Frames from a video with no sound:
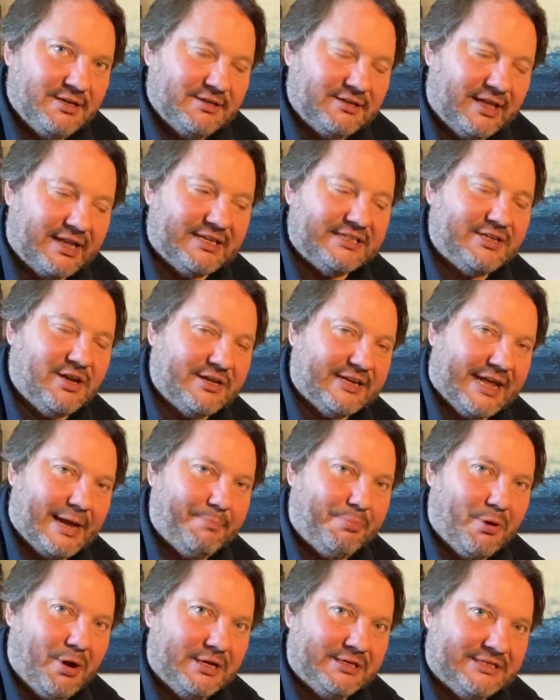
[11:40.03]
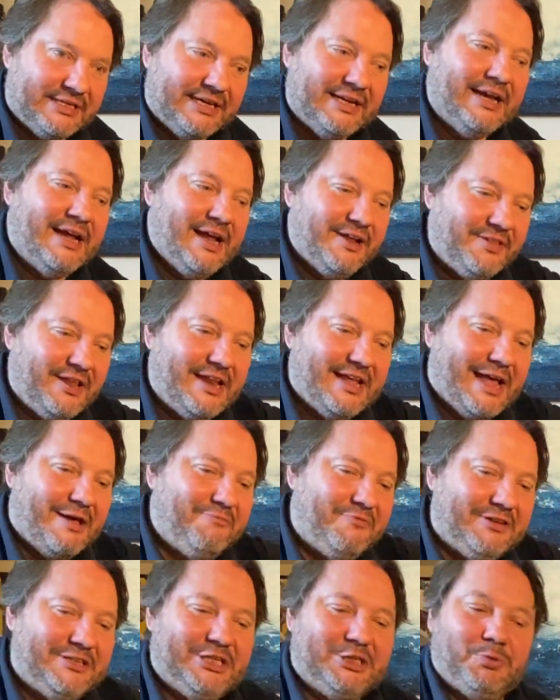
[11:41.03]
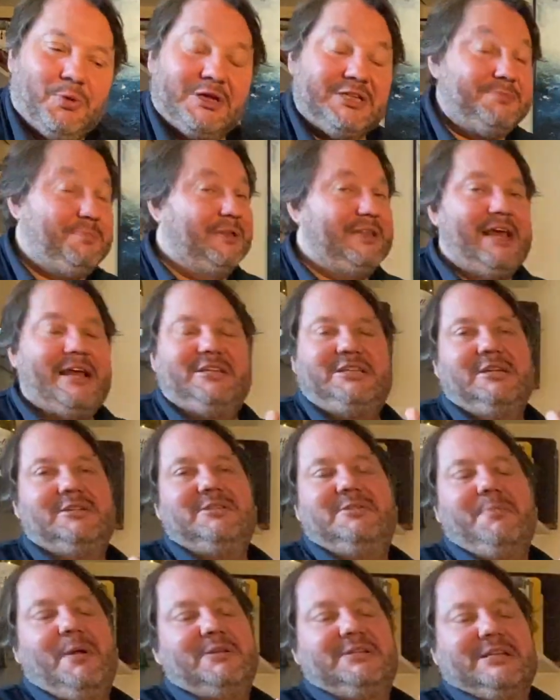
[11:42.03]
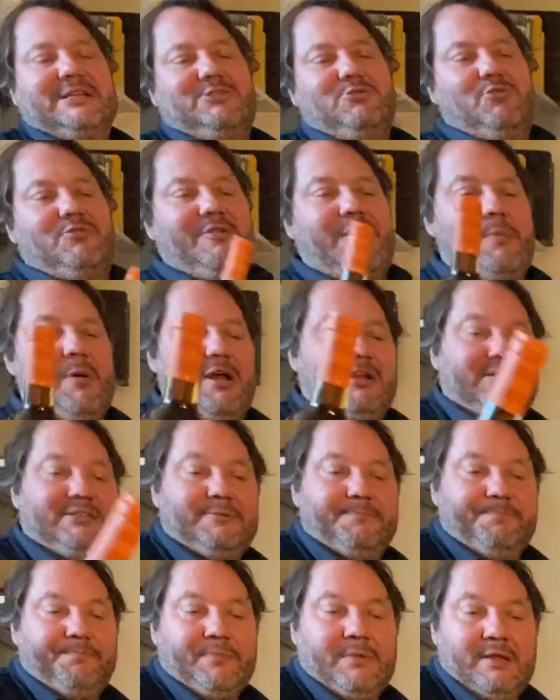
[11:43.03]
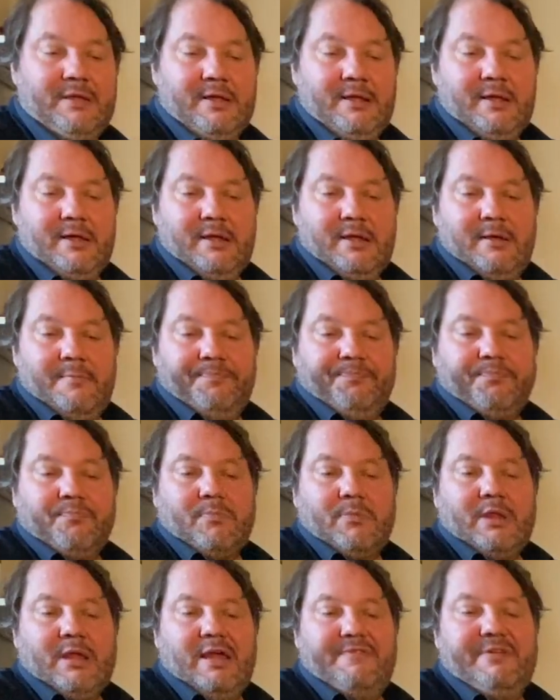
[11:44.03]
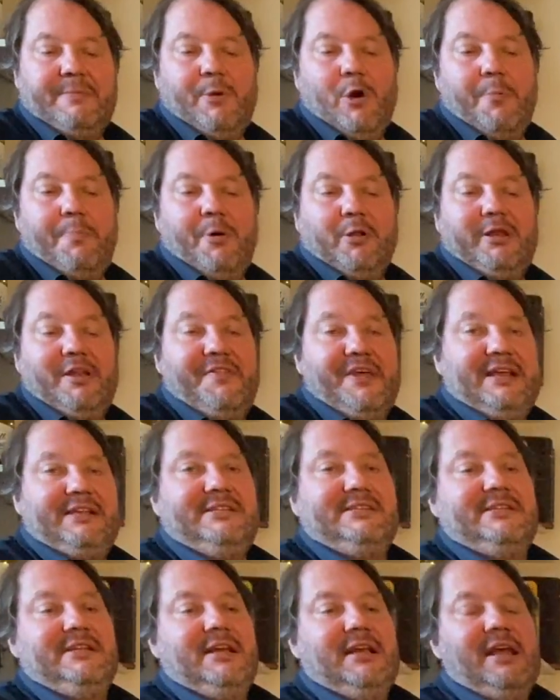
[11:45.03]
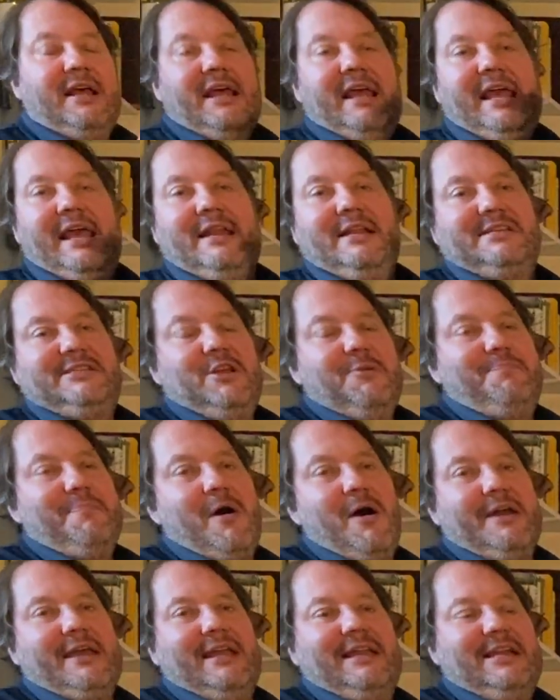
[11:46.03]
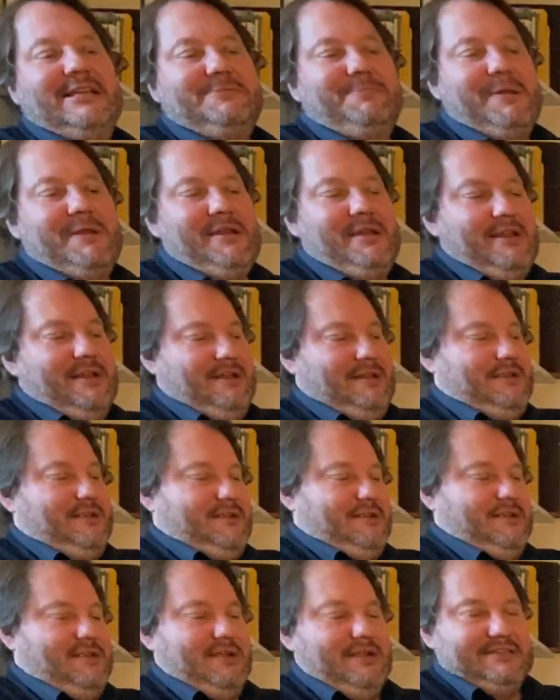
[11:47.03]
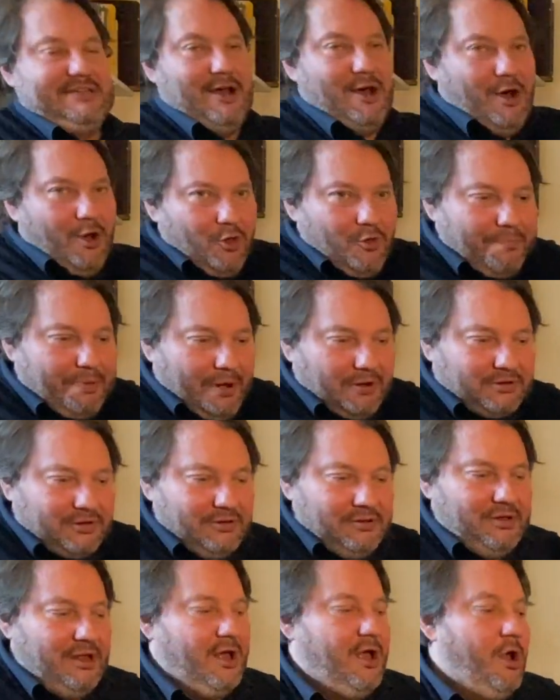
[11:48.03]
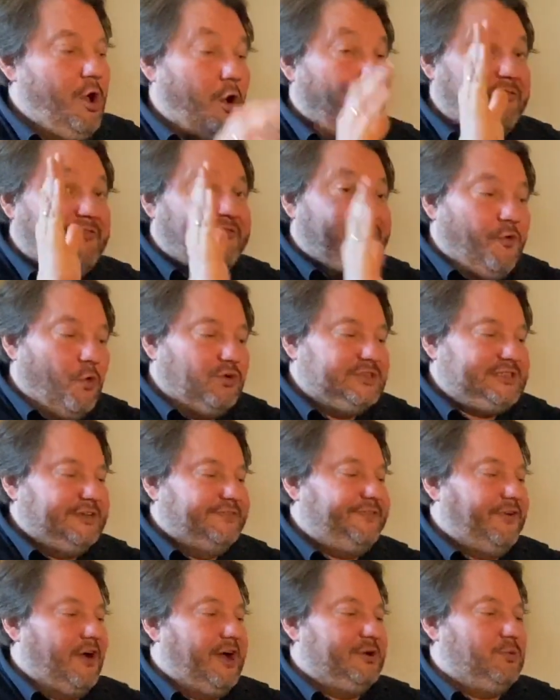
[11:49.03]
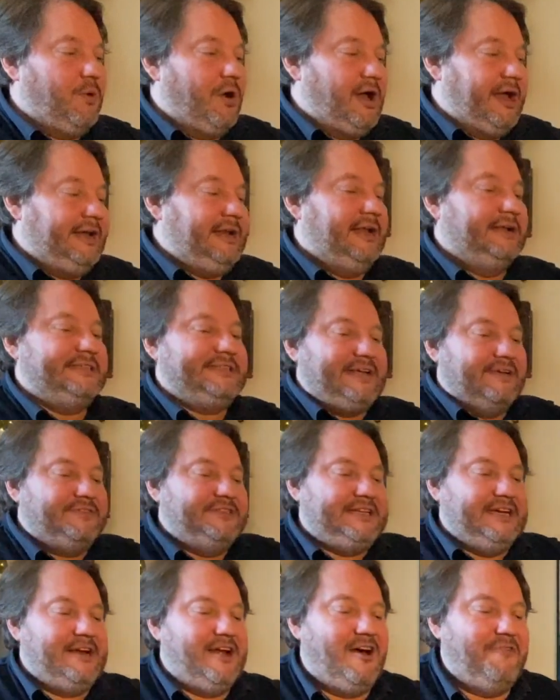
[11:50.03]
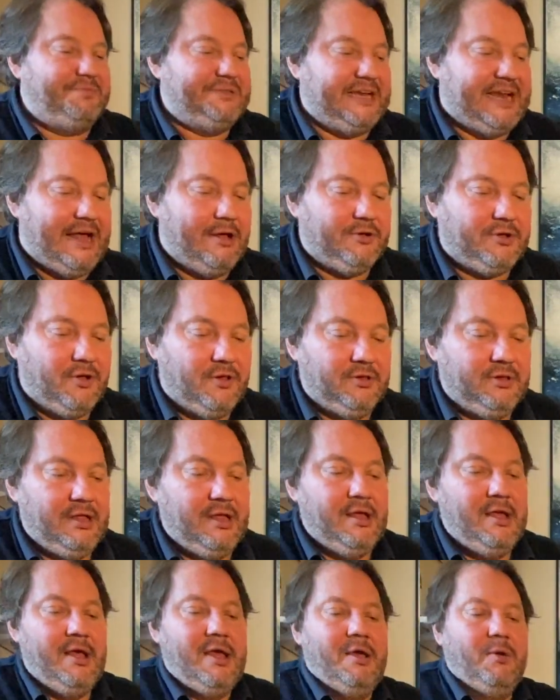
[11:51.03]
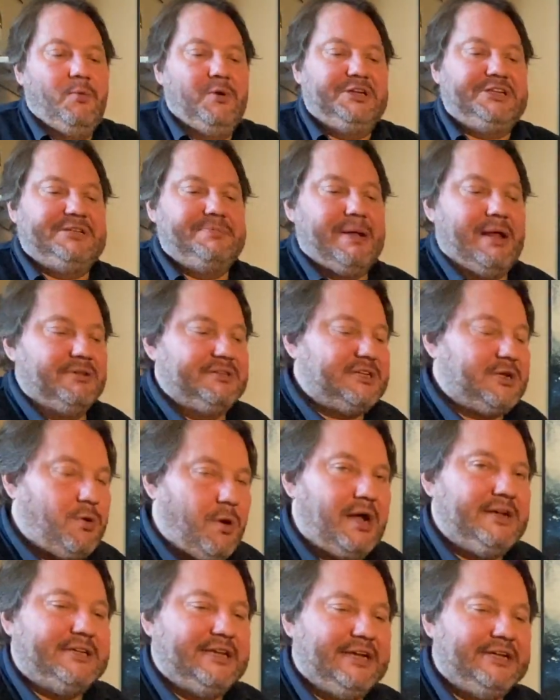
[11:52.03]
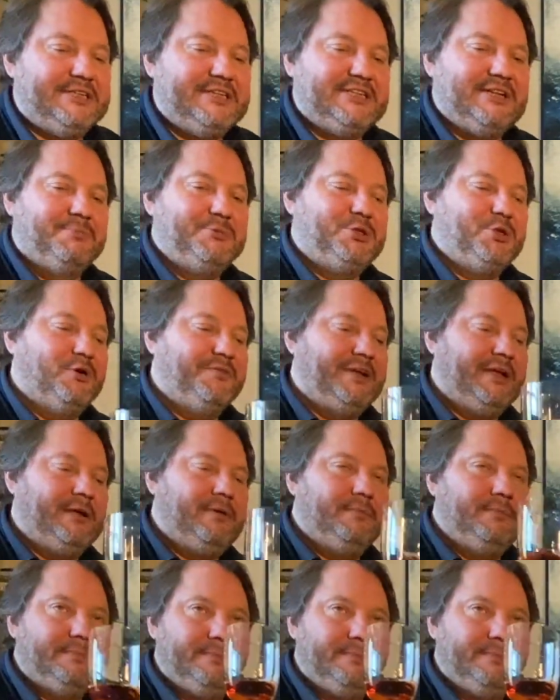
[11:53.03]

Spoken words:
Then they start to get pricey. Then you get vintage ones, but they're just the most extraordinary wines. If you bought a bottle of this in a supermarket in Lisbon, it's a whole bottle of fortified wine at 17.5% alcohol, which smells quite delicious, I'm sure of it.